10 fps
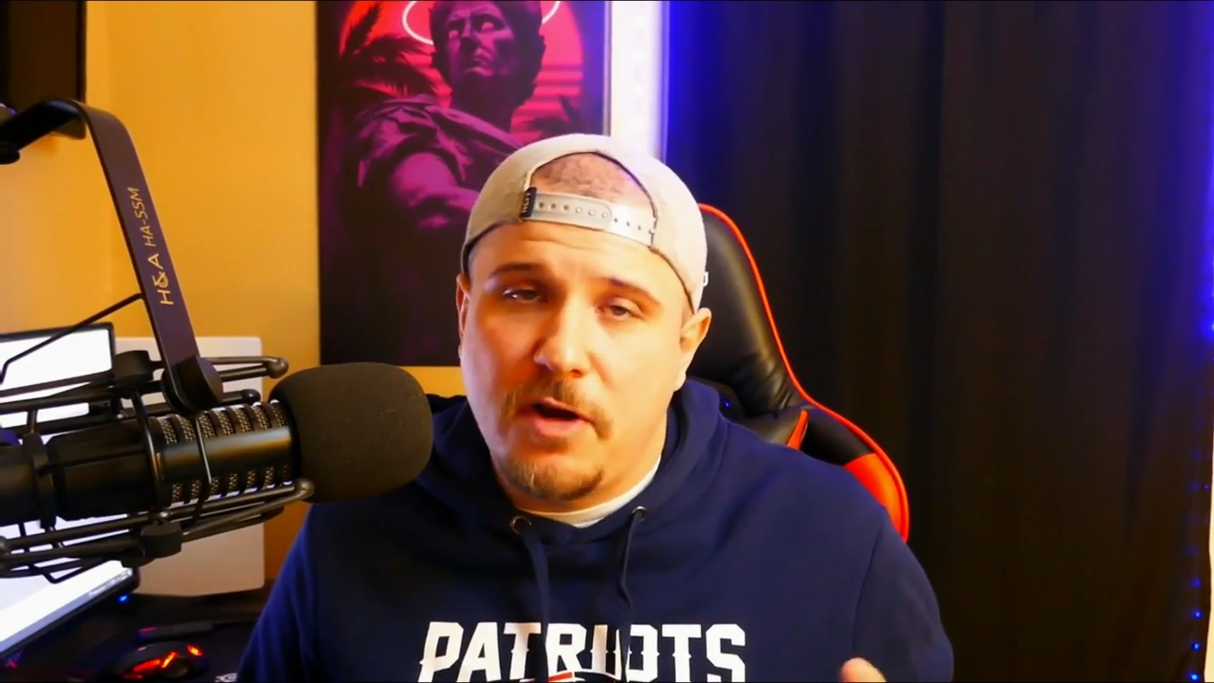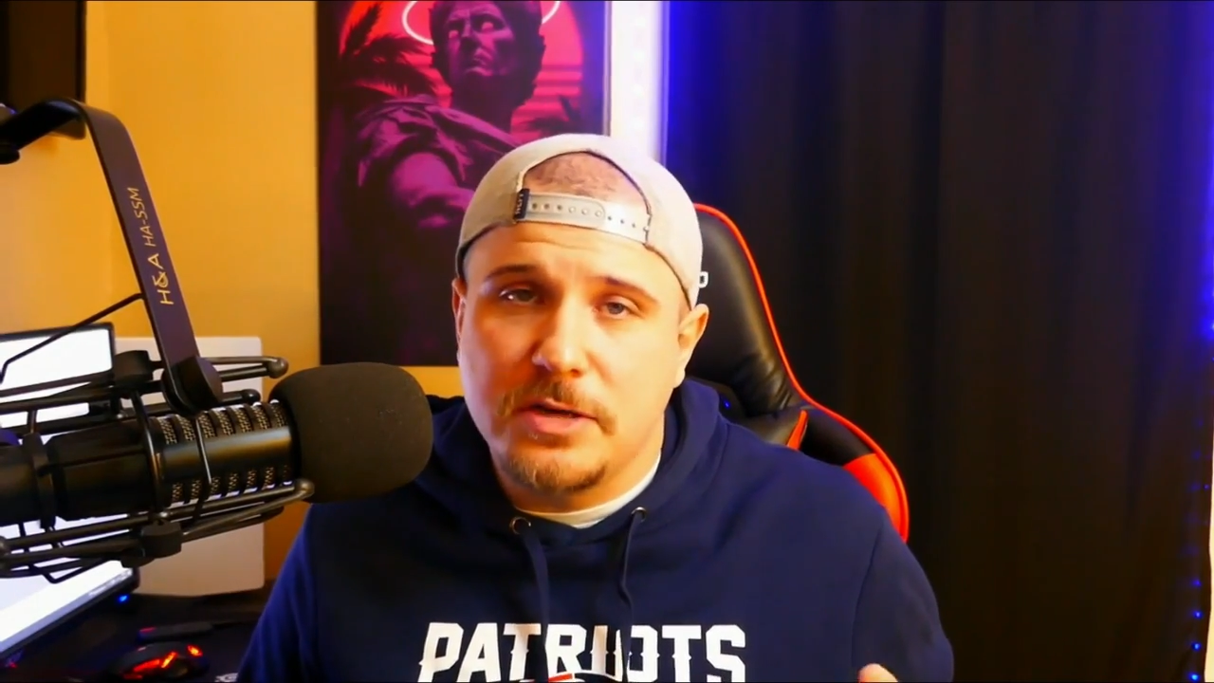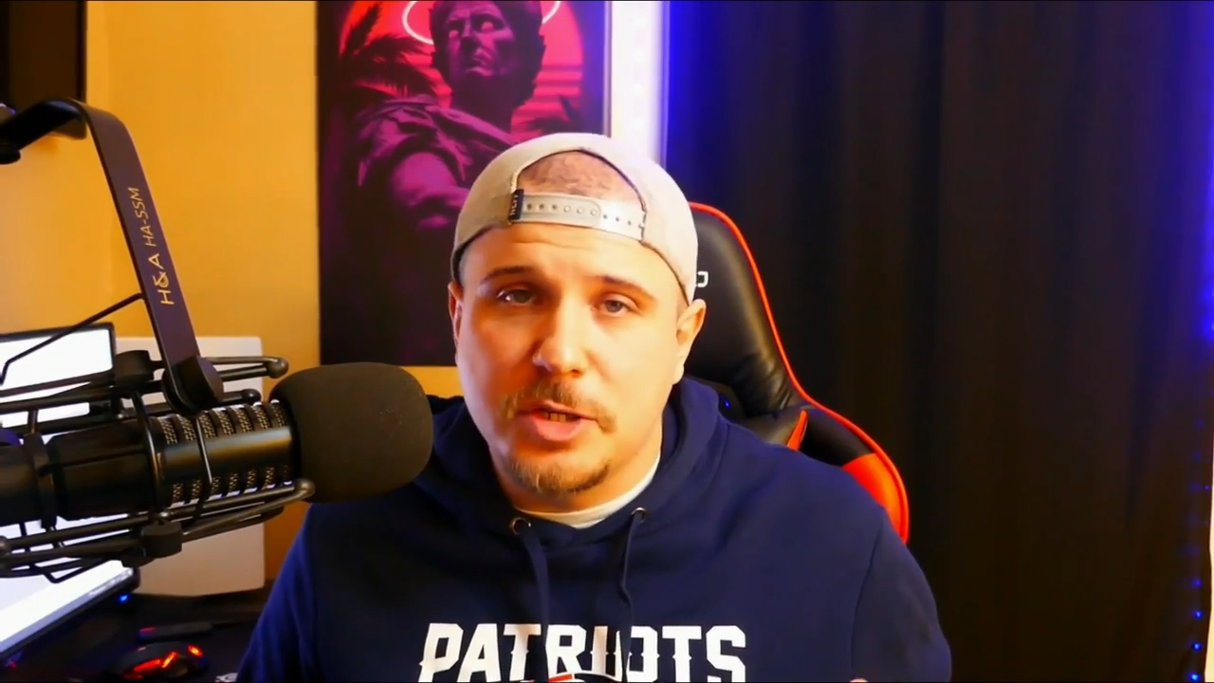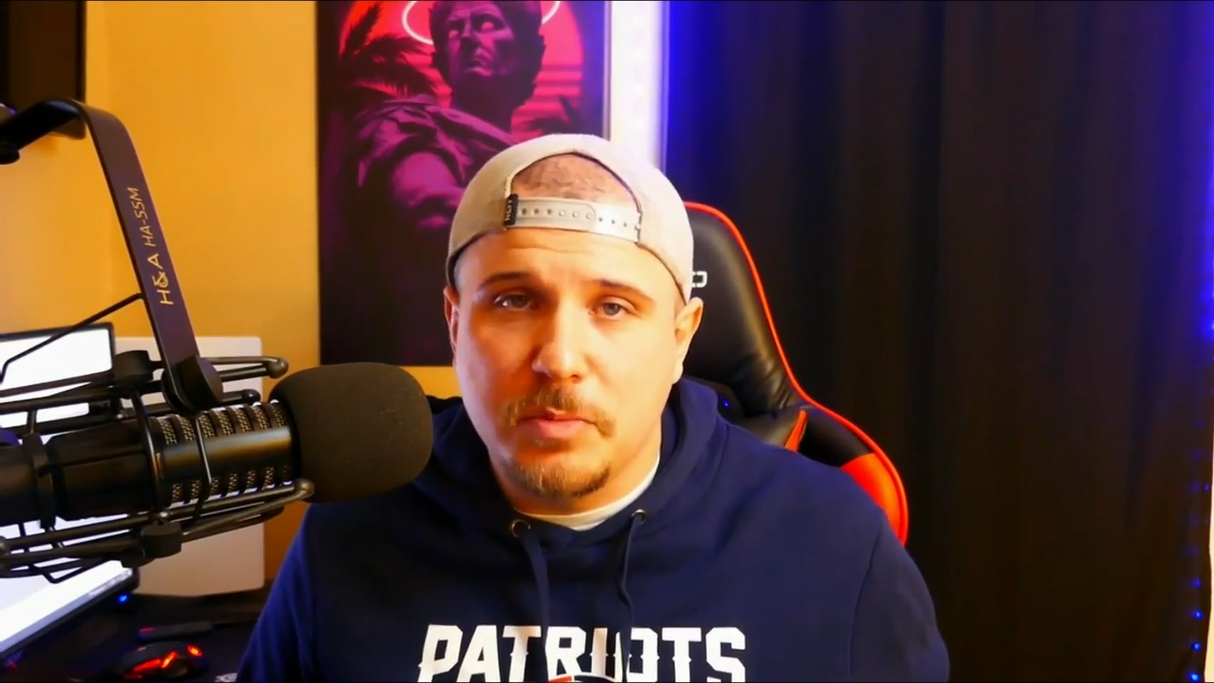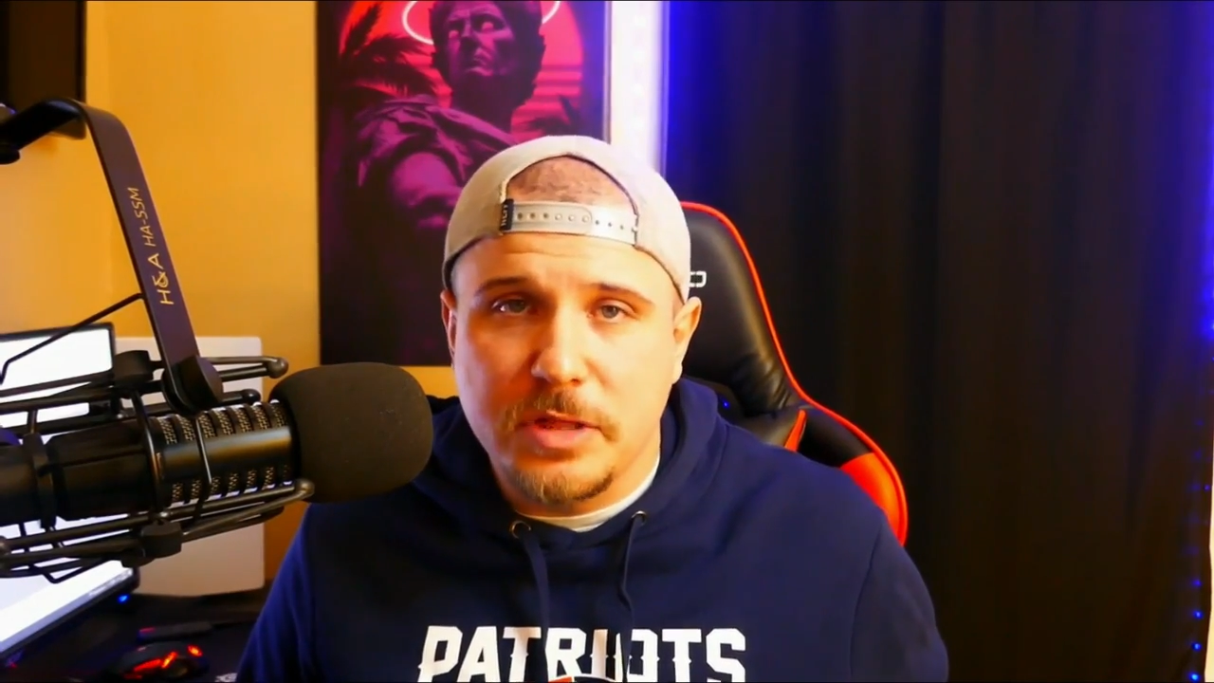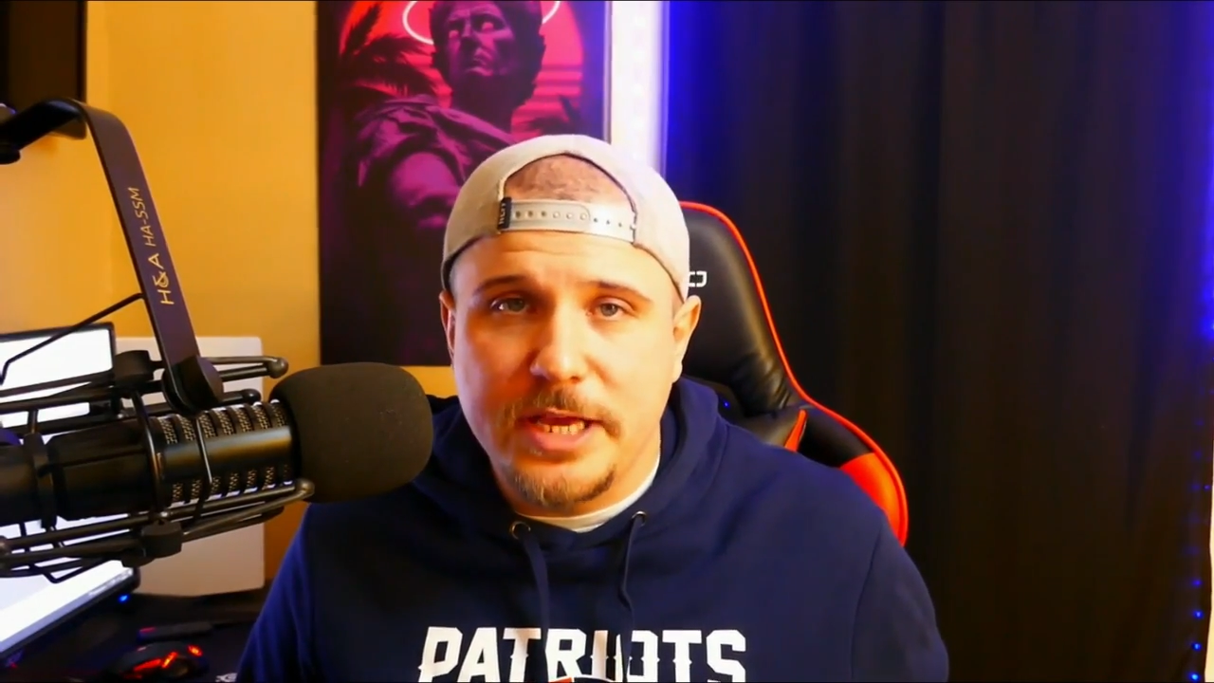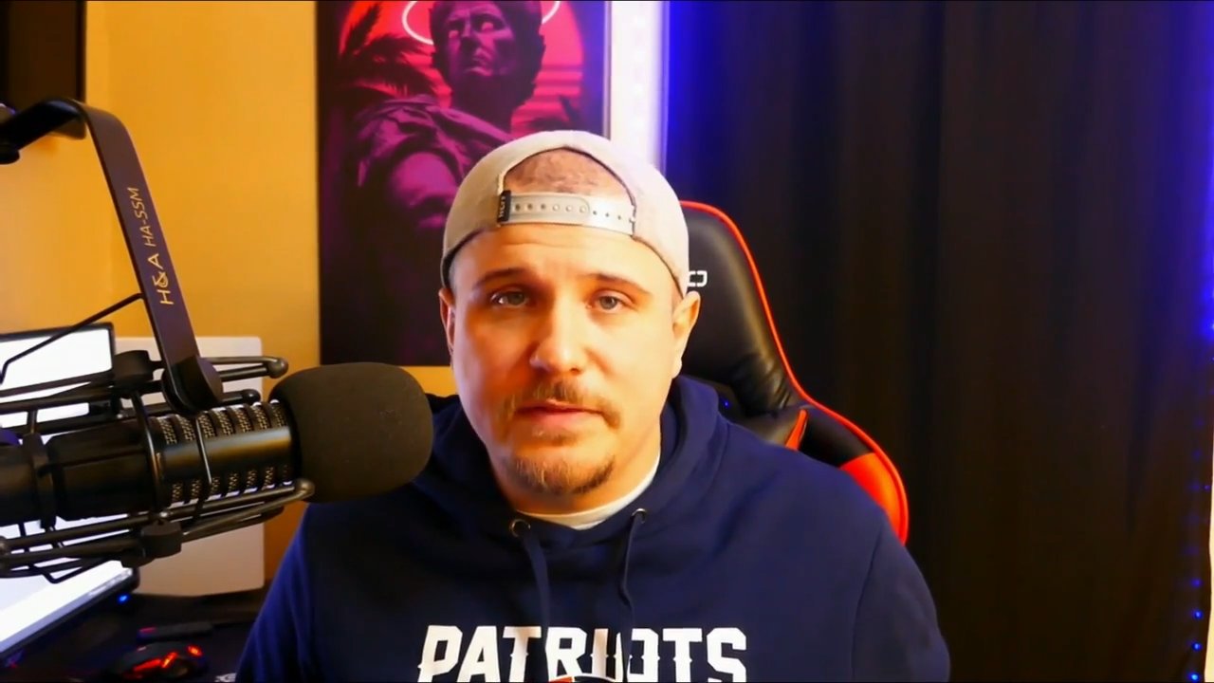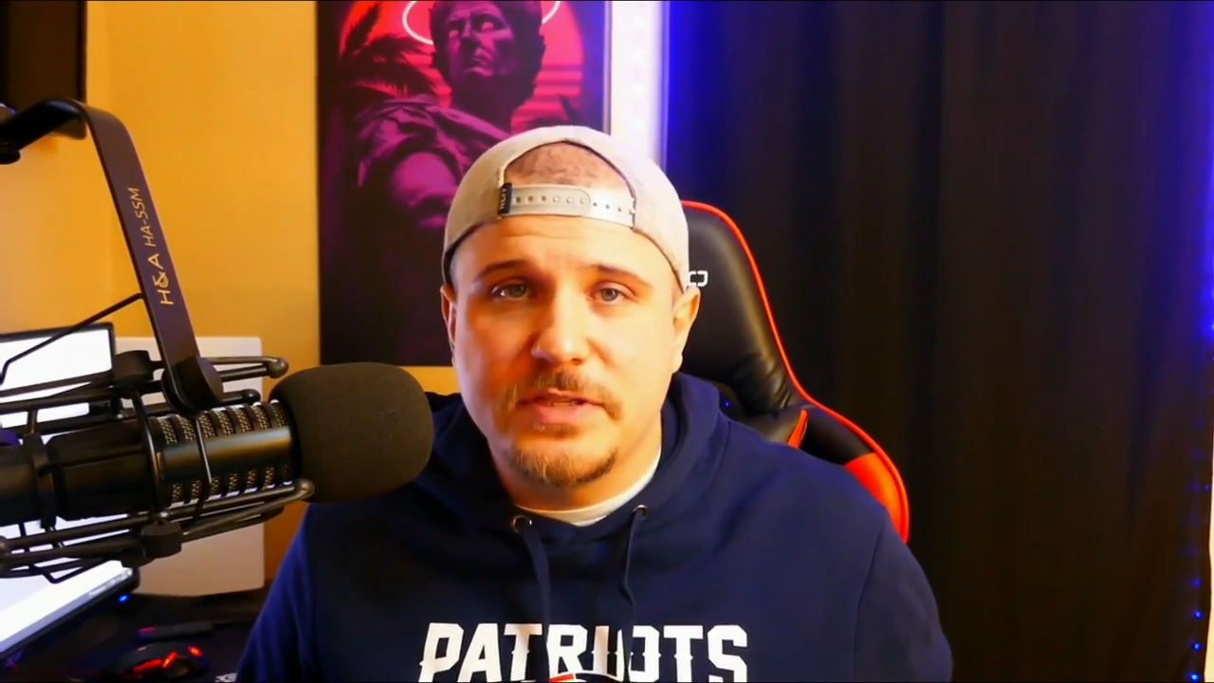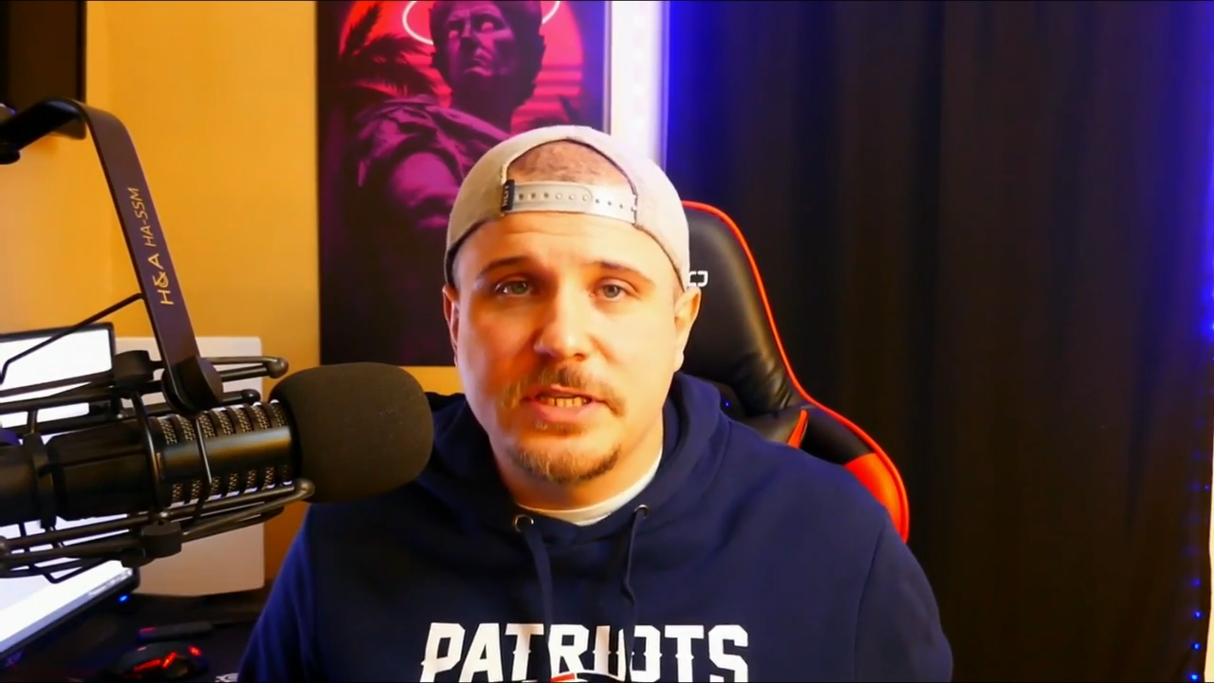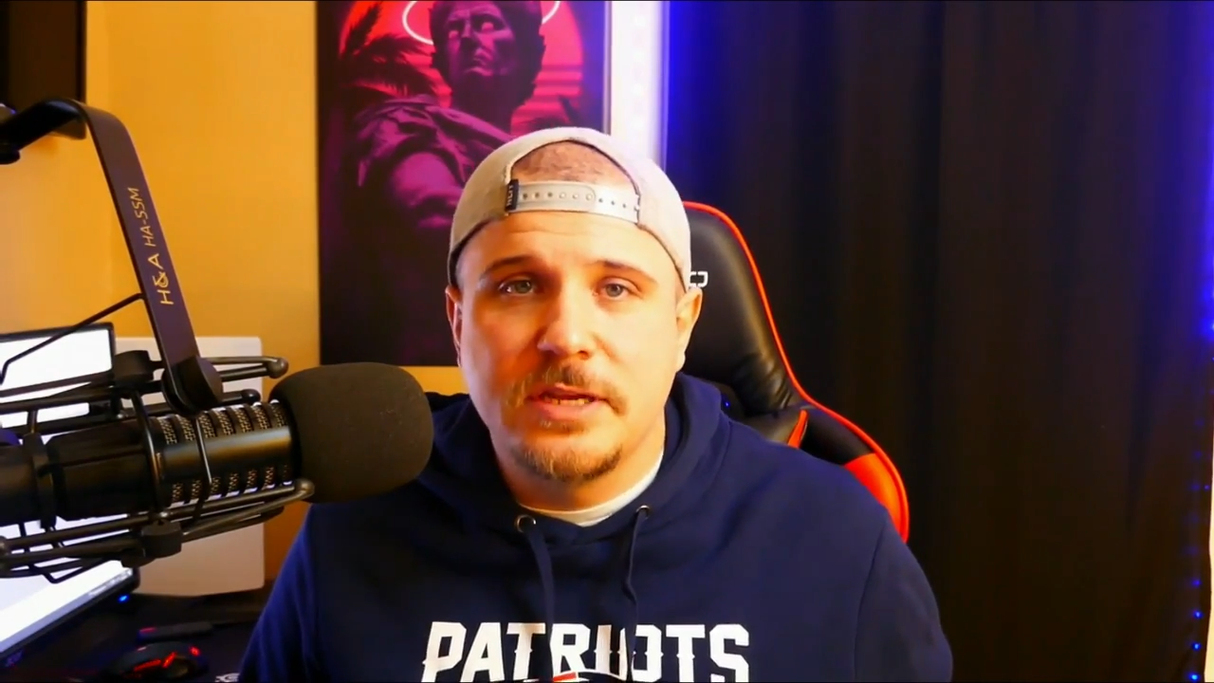far as her
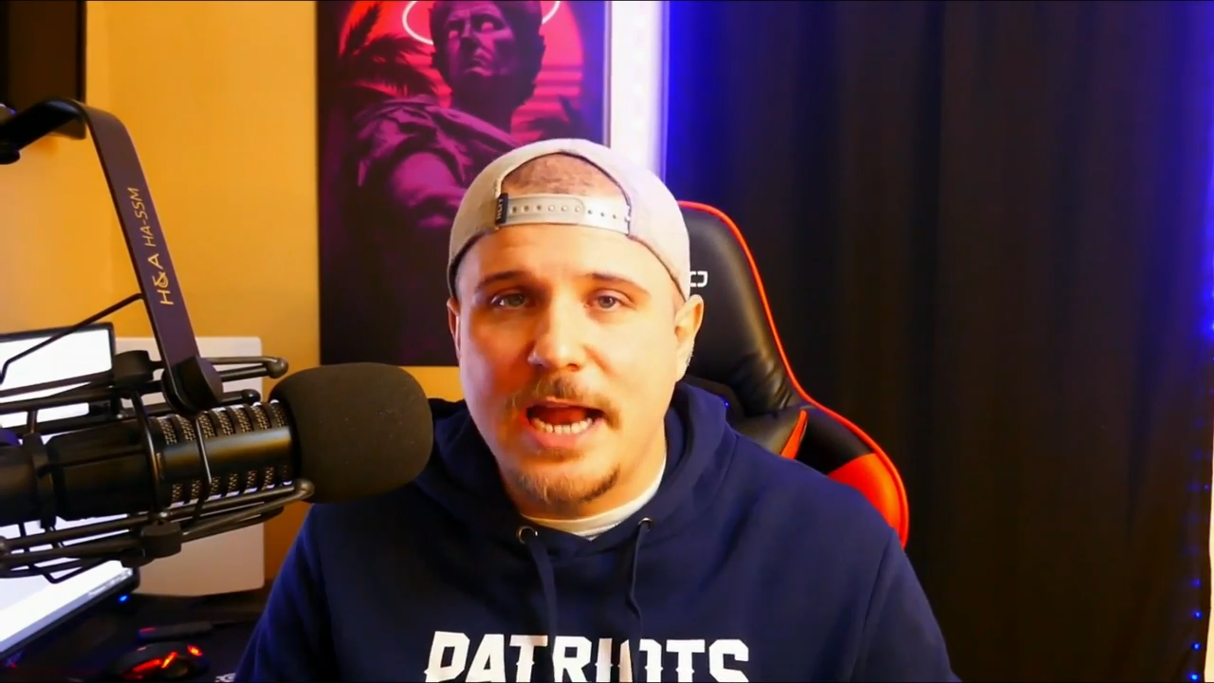beliefs,